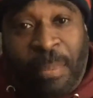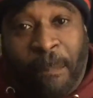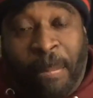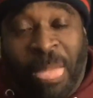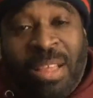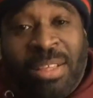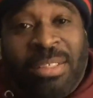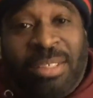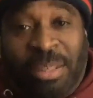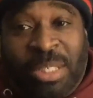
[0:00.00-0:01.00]
You know
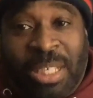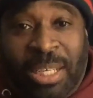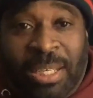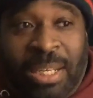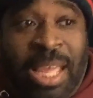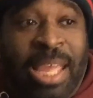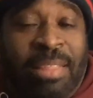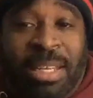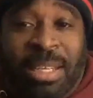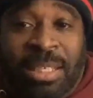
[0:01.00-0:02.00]
what I'm saying?
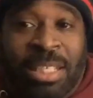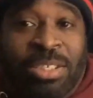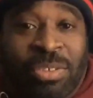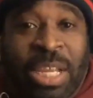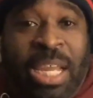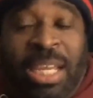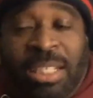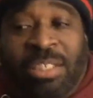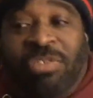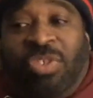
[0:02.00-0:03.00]
And then the digital age
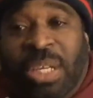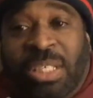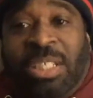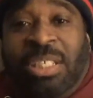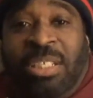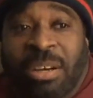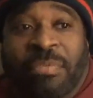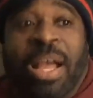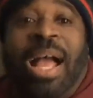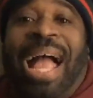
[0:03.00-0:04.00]
and the transition of
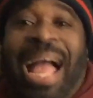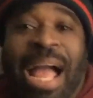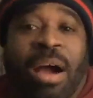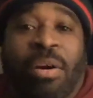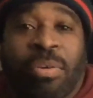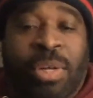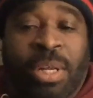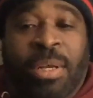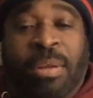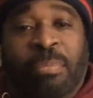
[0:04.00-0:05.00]
how
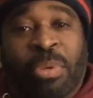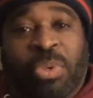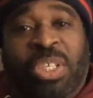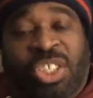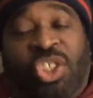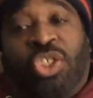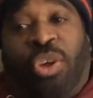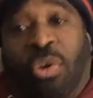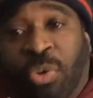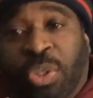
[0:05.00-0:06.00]
music is
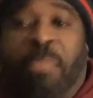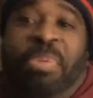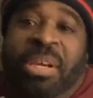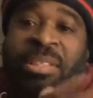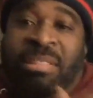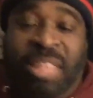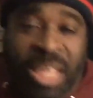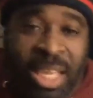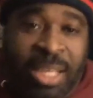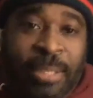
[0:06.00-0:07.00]
sold compared to
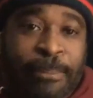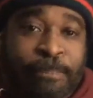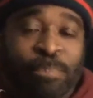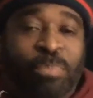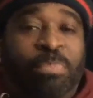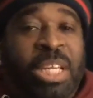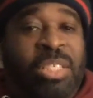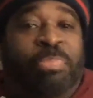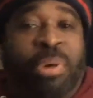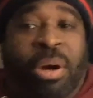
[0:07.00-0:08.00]
then plays
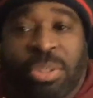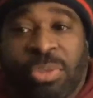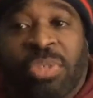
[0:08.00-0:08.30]
a part too.